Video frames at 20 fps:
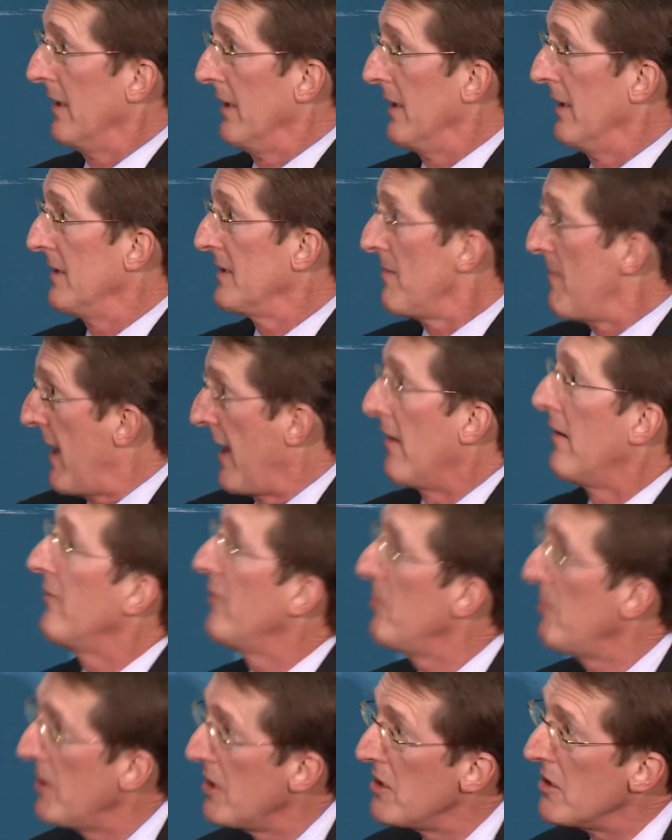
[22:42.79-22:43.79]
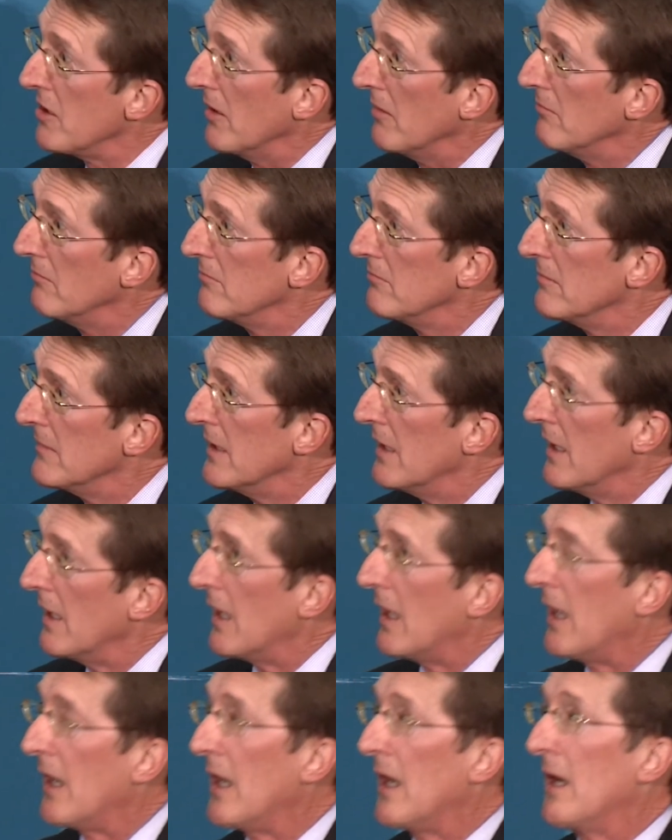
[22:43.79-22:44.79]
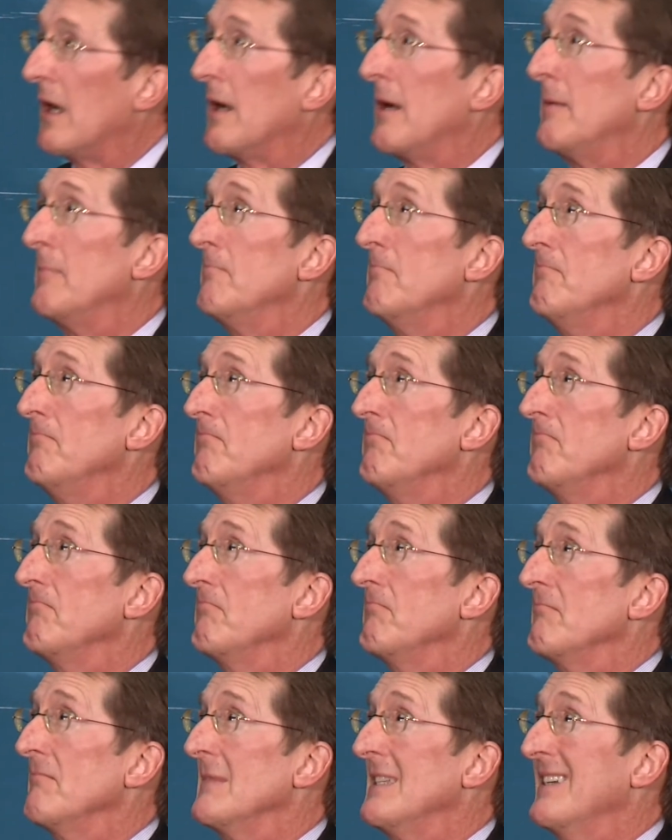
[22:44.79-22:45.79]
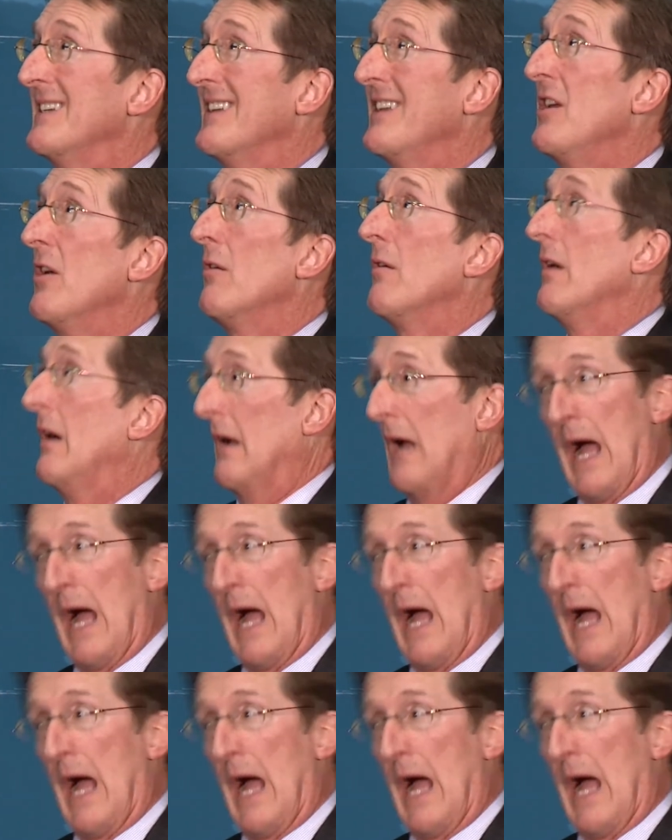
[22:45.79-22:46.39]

is a matter of opinion. You know,